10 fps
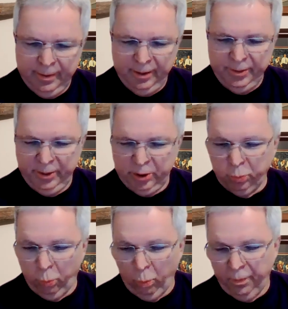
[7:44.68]
And
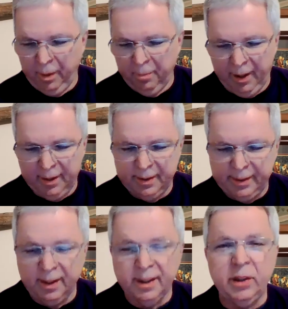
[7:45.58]
Jesus warned them not to
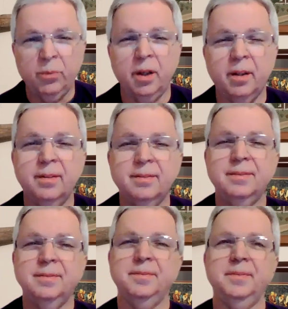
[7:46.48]
tell anyone
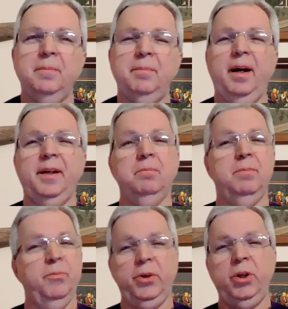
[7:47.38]
about him,
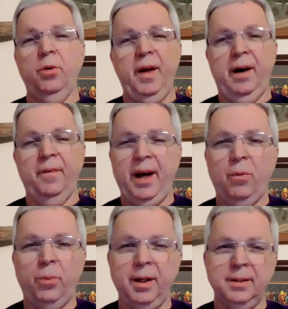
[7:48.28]
but we know how that
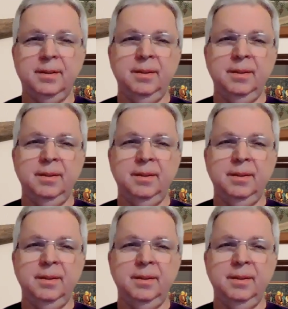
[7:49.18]
went.